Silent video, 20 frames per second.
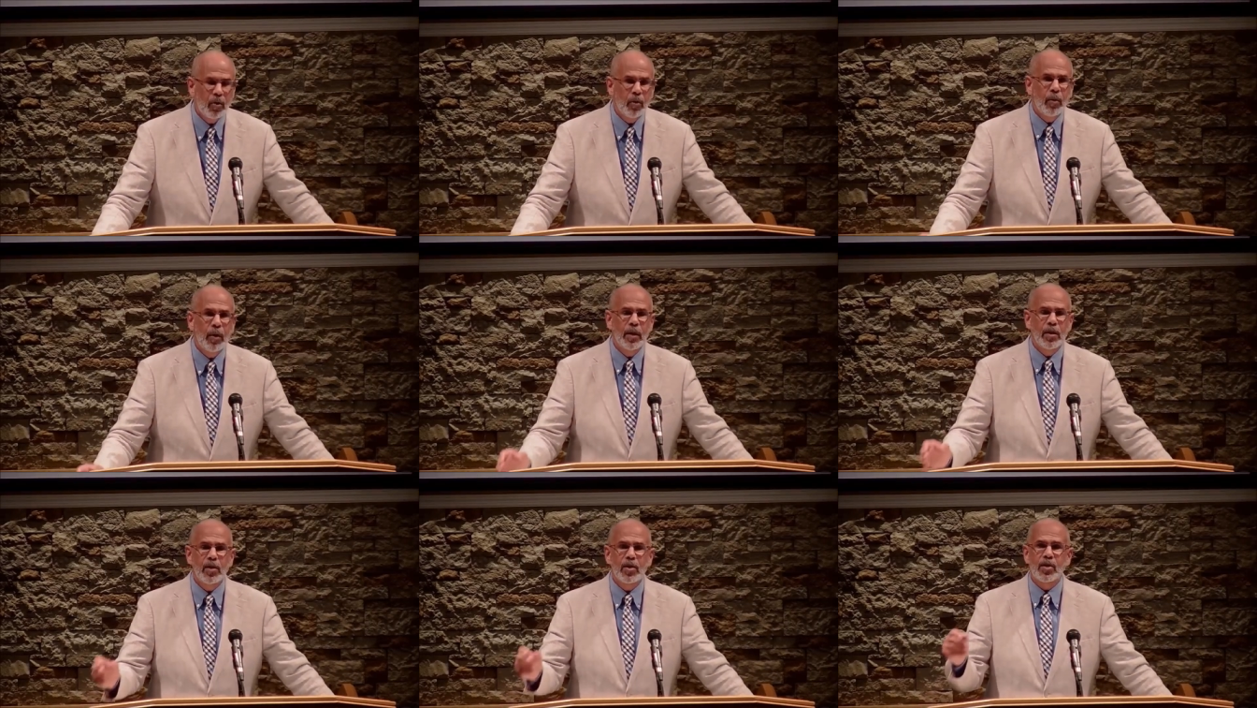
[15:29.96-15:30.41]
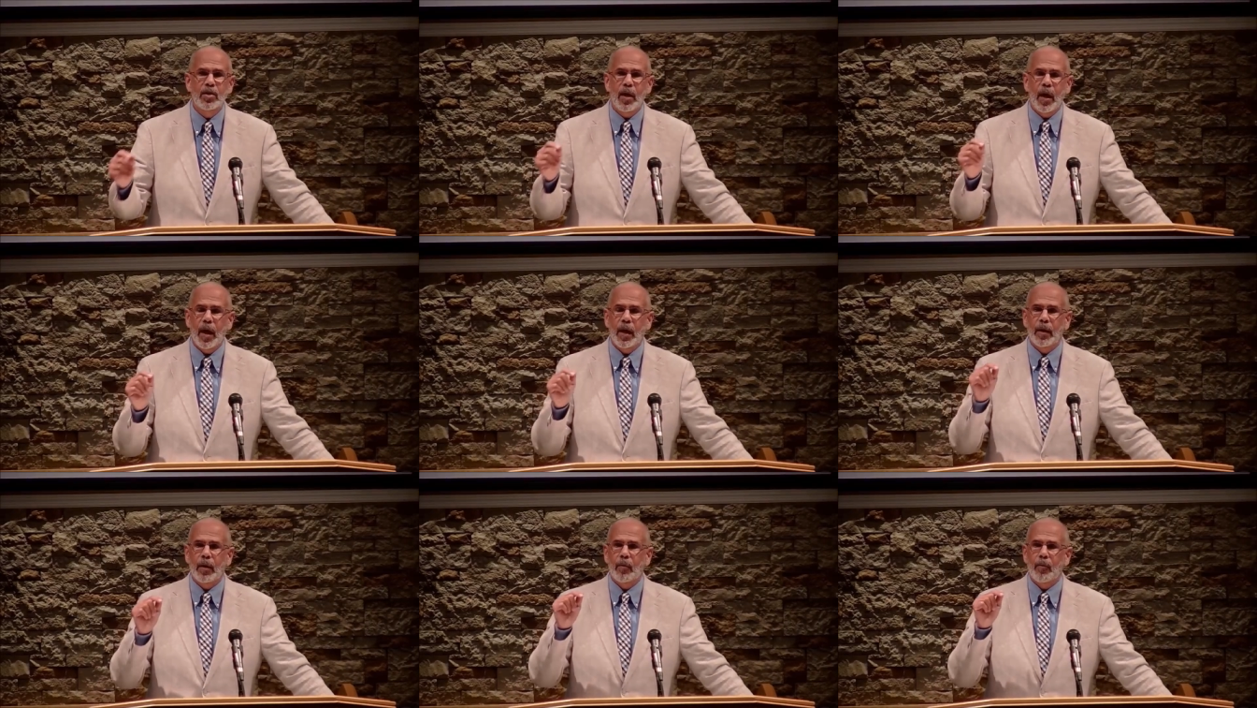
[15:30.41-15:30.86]

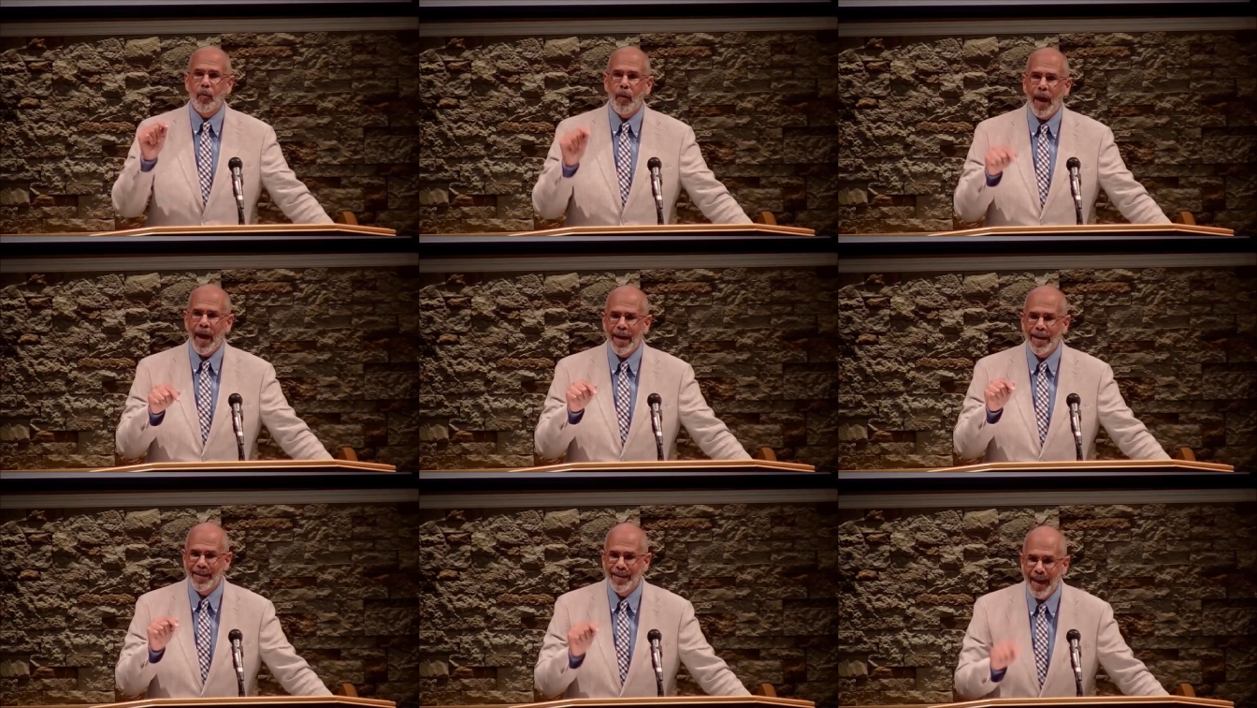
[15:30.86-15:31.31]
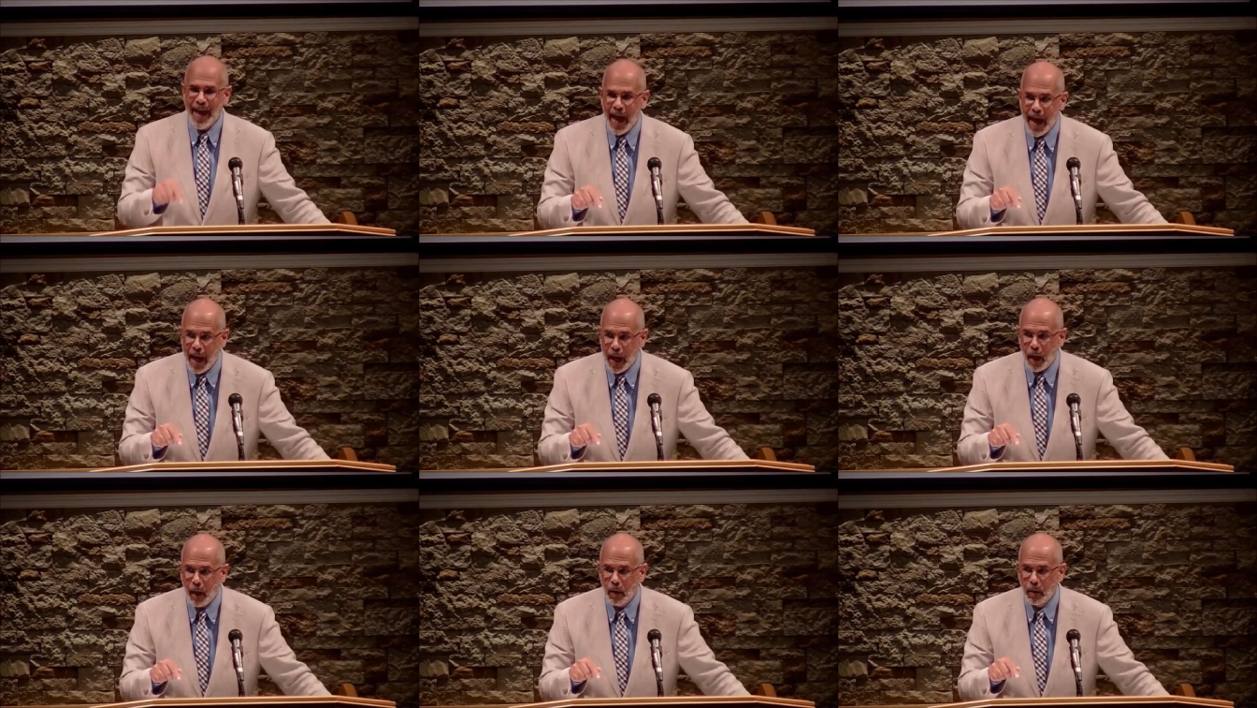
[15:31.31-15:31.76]
understand that right
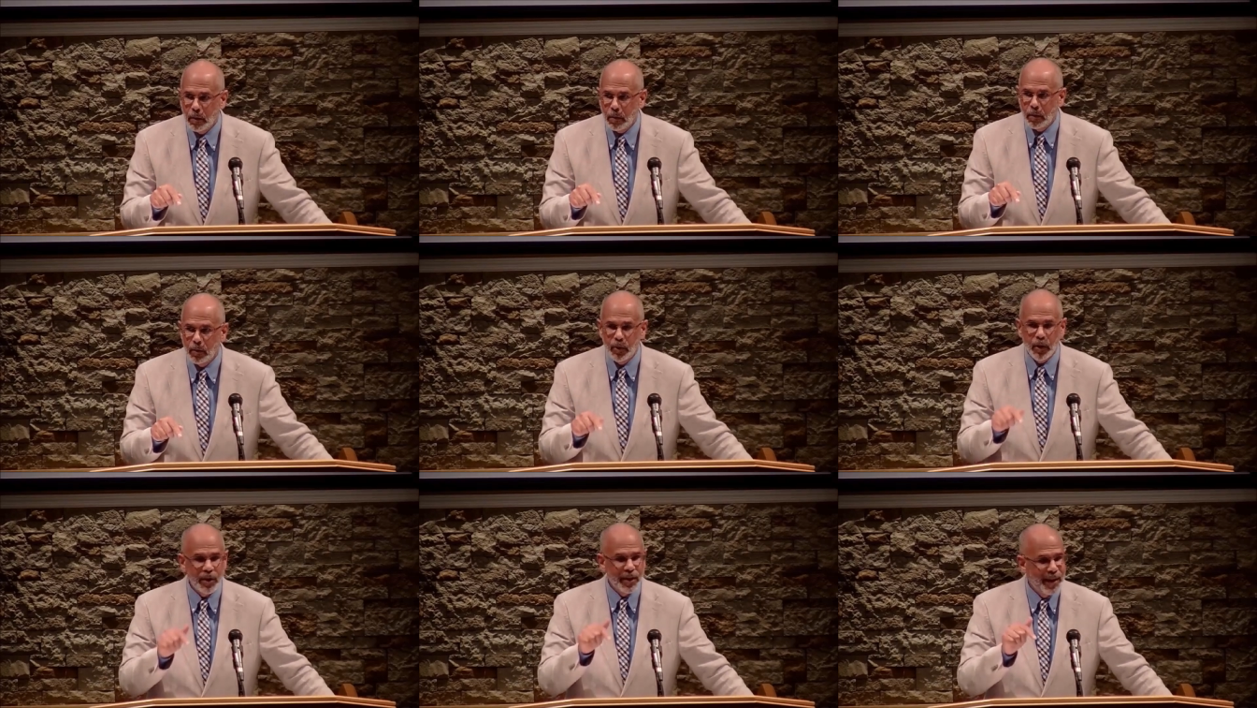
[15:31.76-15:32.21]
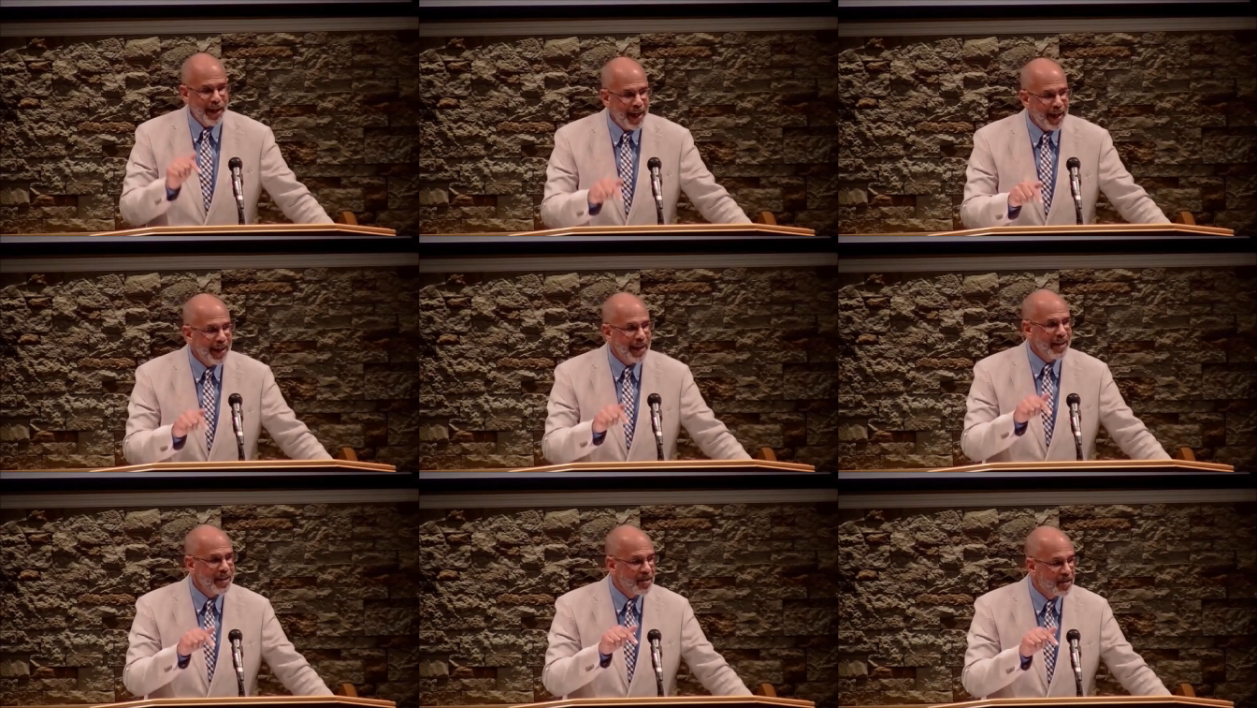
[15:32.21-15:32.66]
now you're
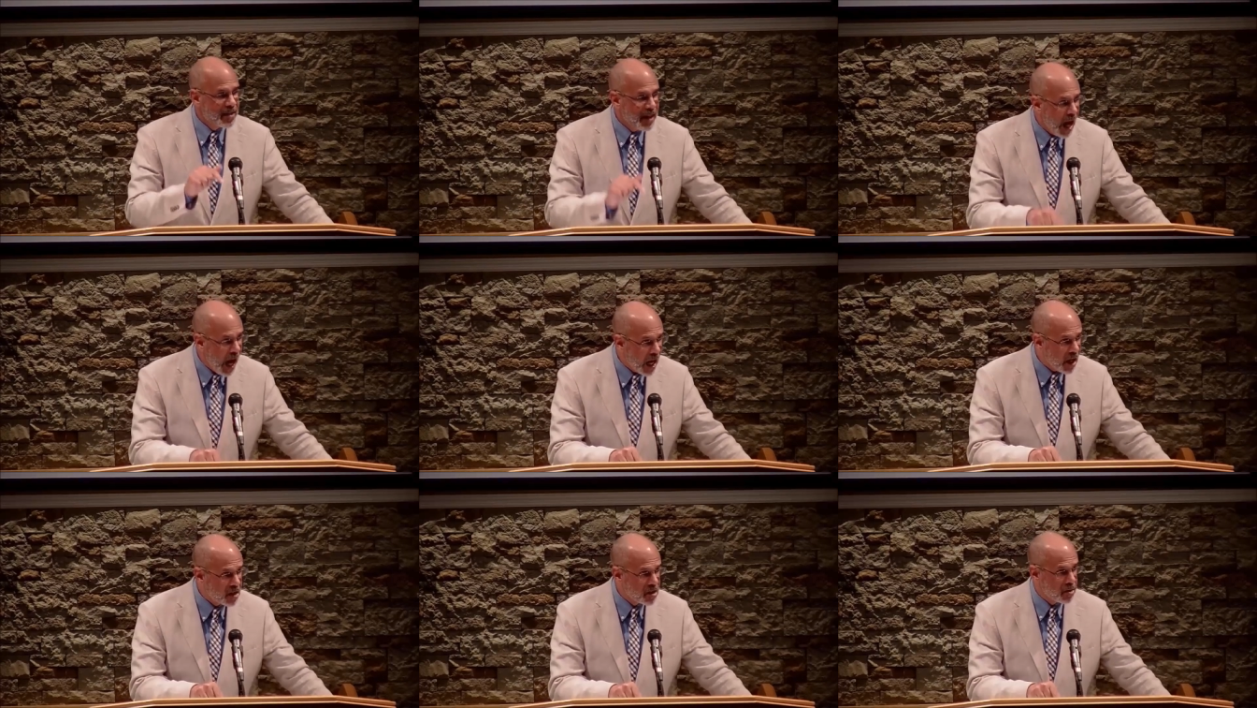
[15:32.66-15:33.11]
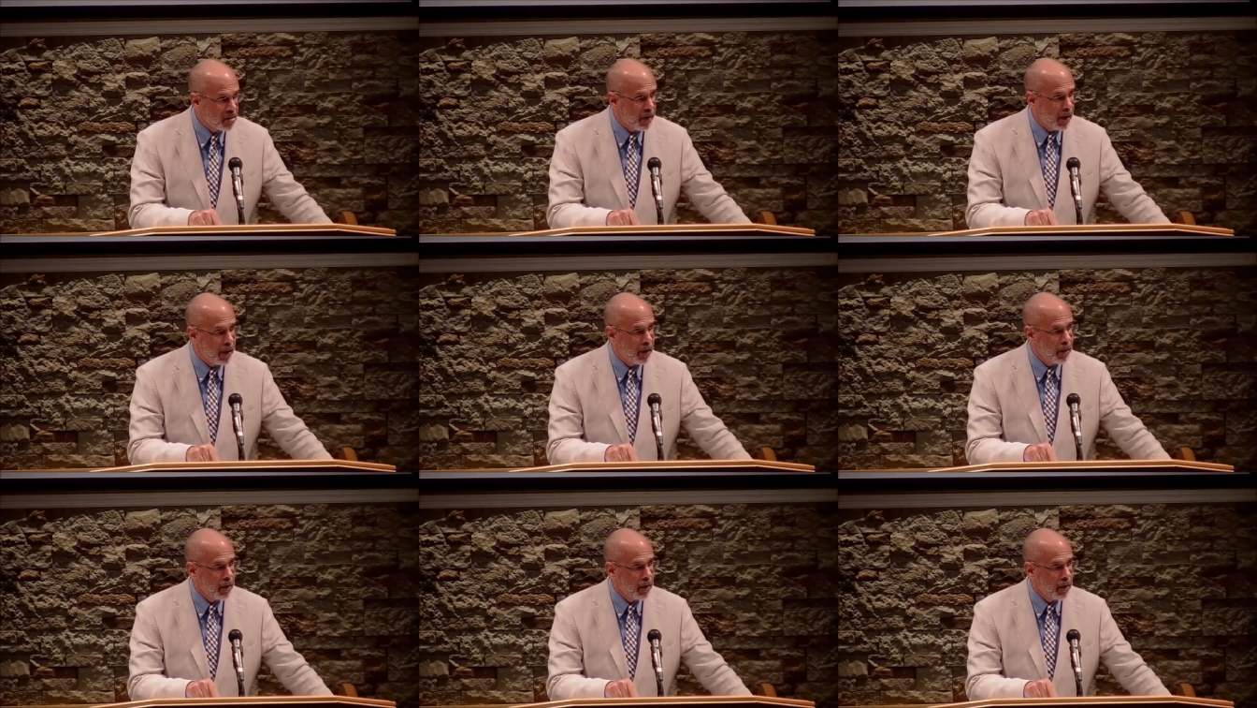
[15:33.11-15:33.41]
getting doctrine